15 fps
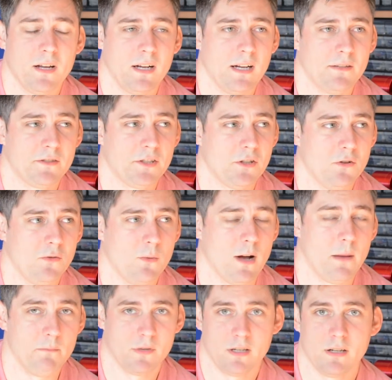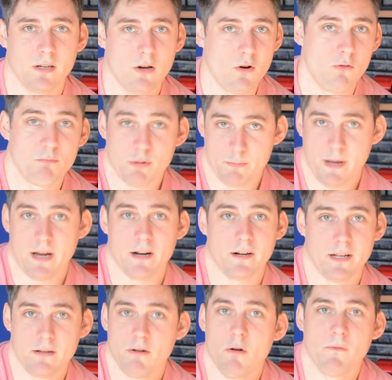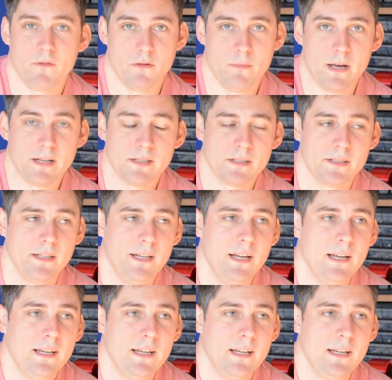So I'm going to go prepared and hope for the best.